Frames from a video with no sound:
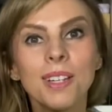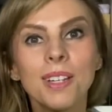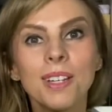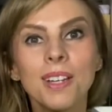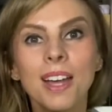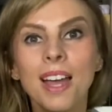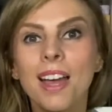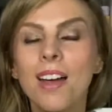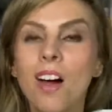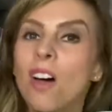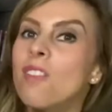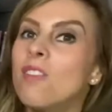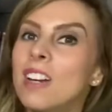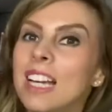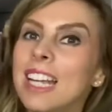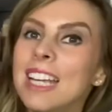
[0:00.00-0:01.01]
I
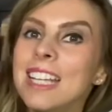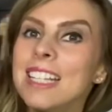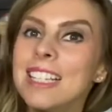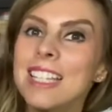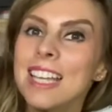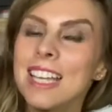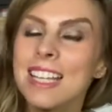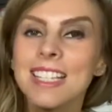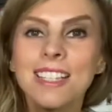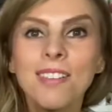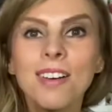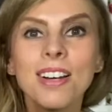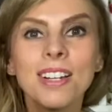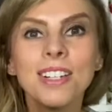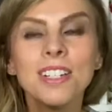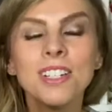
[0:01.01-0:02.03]
release this, so I
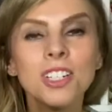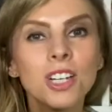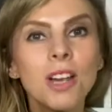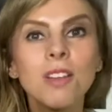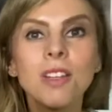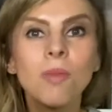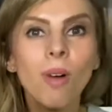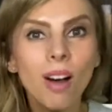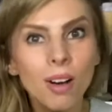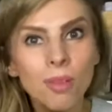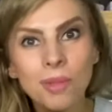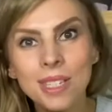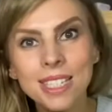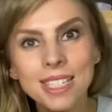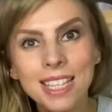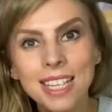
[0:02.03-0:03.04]
can show you what I
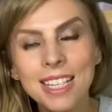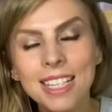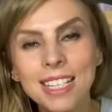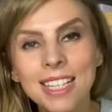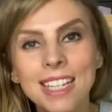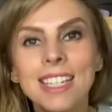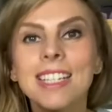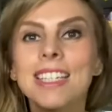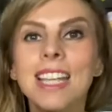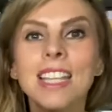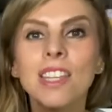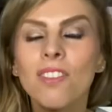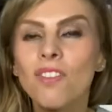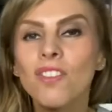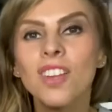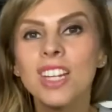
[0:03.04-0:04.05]
was thinking and then
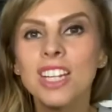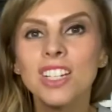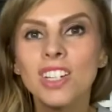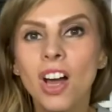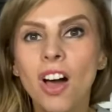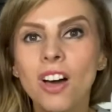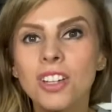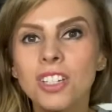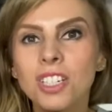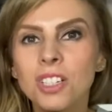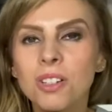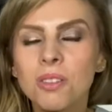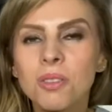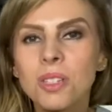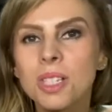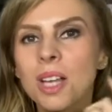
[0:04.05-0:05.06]
the finished
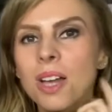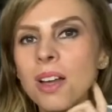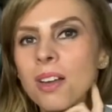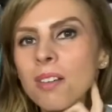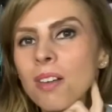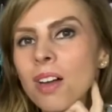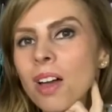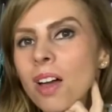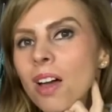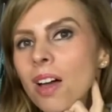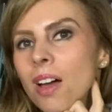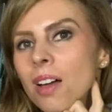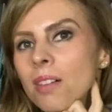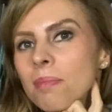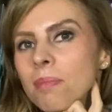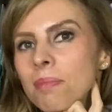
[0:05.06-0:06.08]
article. So
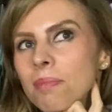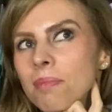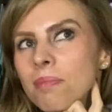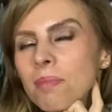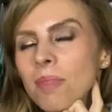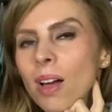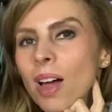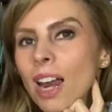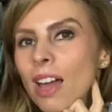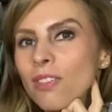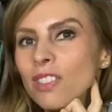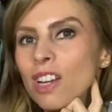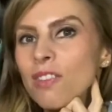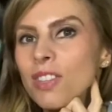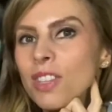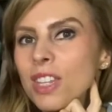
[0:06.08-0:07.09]
I'll have to
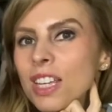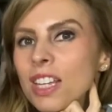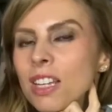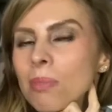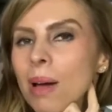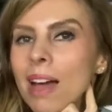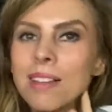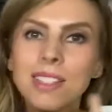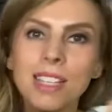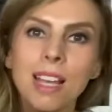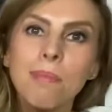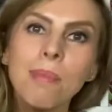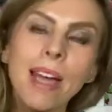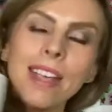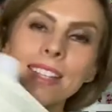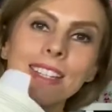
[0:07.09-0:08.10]
have a think about it and
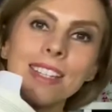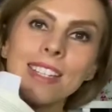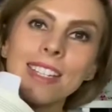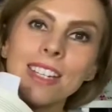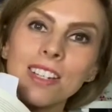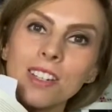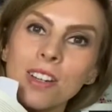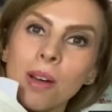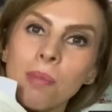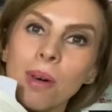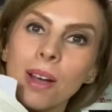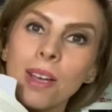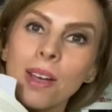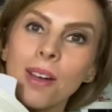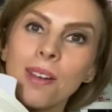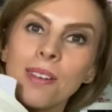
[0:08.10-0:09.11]
make the decision on
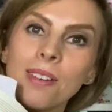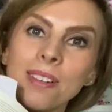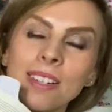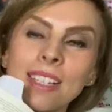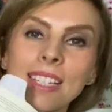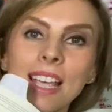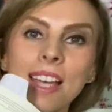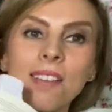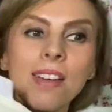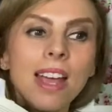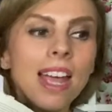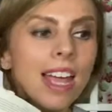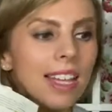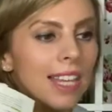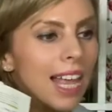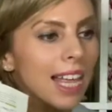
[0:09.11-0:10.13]
my own. So
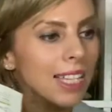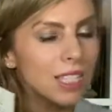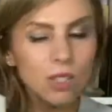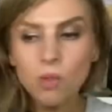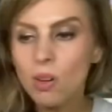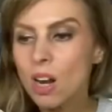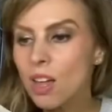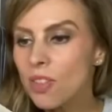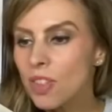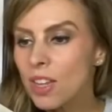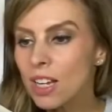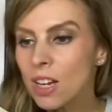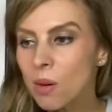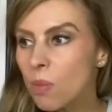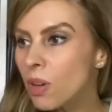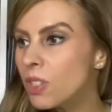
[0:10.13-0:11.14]
that's all I
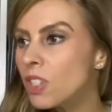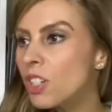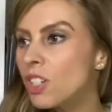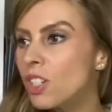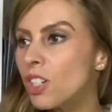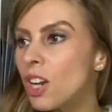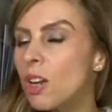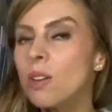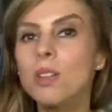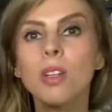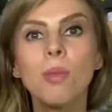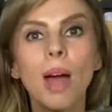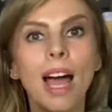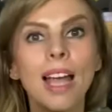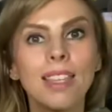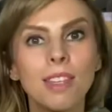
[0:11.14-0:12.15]
think I want to show you
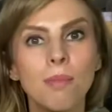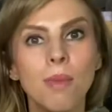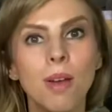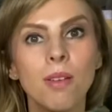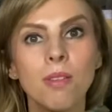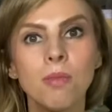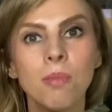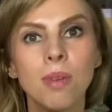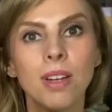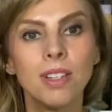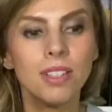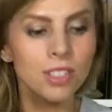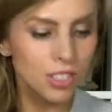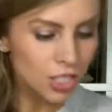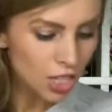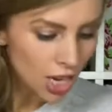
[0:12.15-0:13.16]
at the
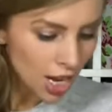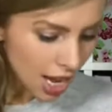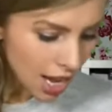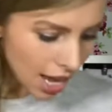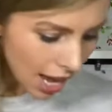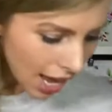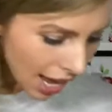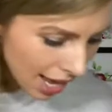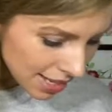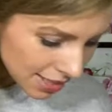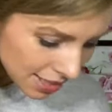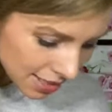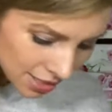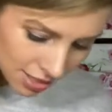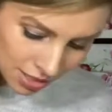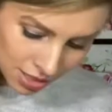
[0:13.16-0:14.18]
moment.
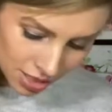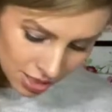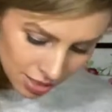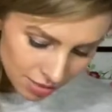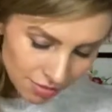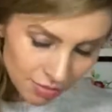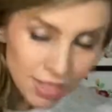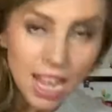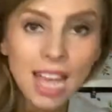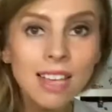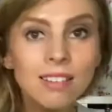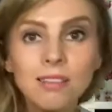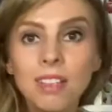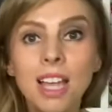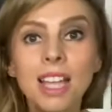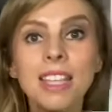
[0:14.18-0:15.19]
And yeah,
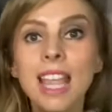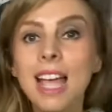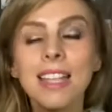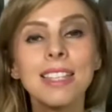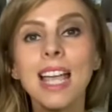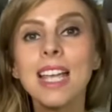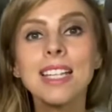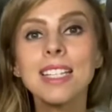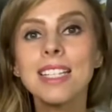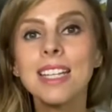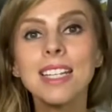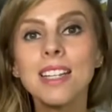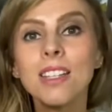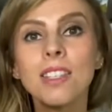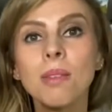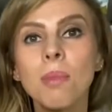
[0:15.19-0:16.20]
and that's
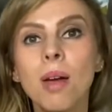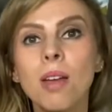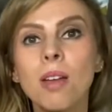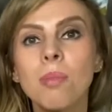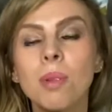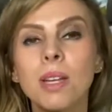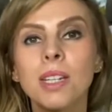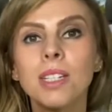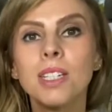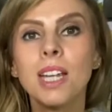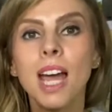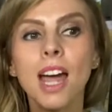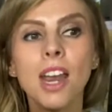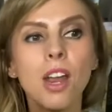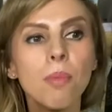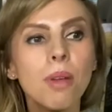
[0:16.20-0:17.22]
it at the moment.
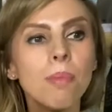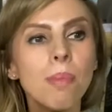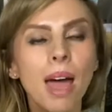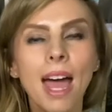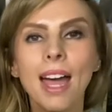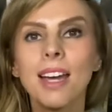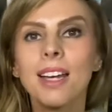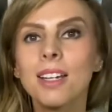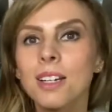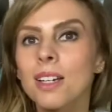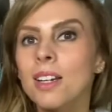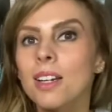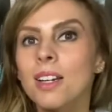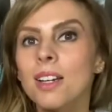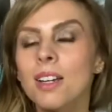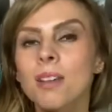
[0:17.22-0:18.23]
And I'll be back
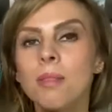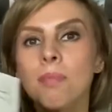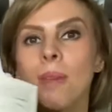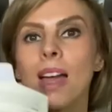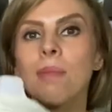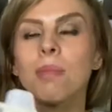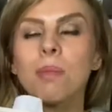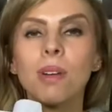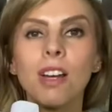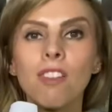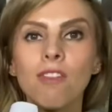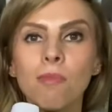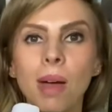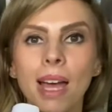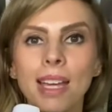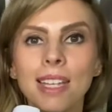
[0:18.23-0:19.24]
maybe when I've
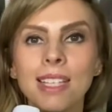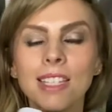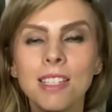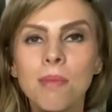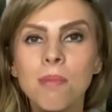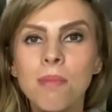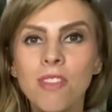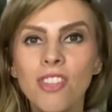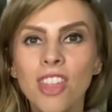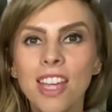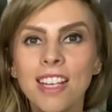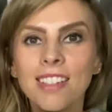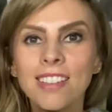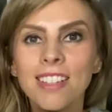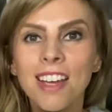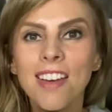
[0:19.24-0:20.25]
made
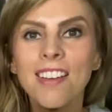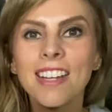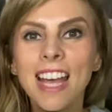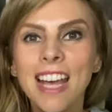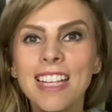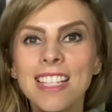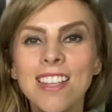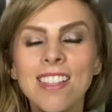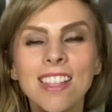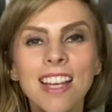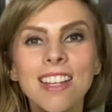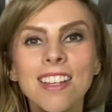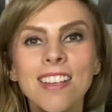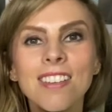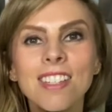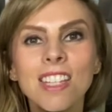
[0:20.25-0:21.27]
something. Okay, so
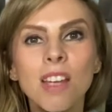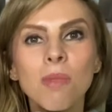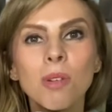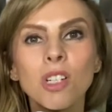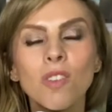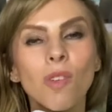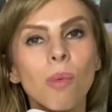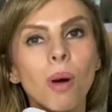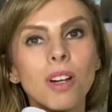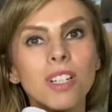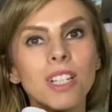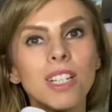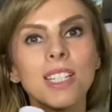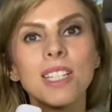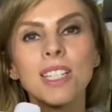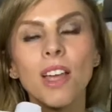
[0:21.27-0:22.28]
thank you so much for
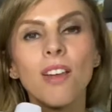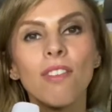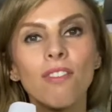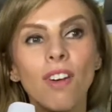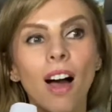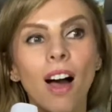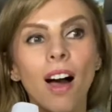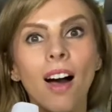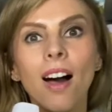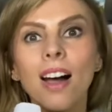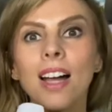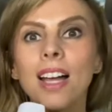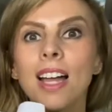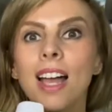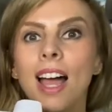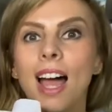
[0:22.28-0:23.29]
watching so far.
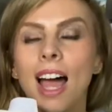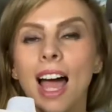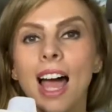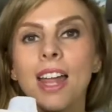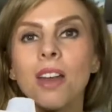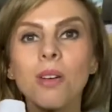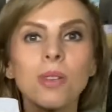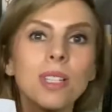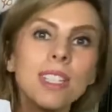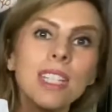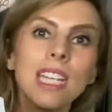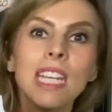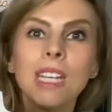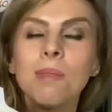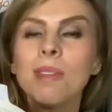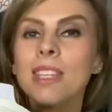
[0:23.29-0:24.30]
And I'll see
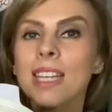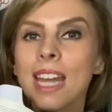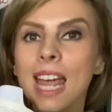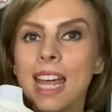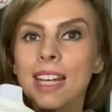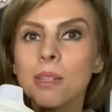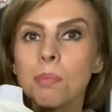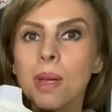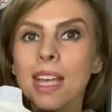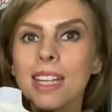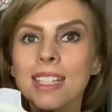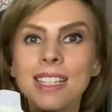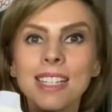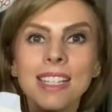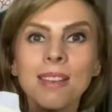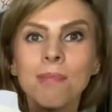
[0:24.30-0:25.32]
you in the next
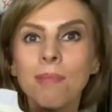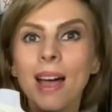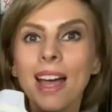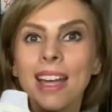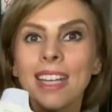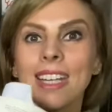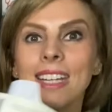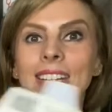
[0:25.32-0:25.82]
bit. Bye.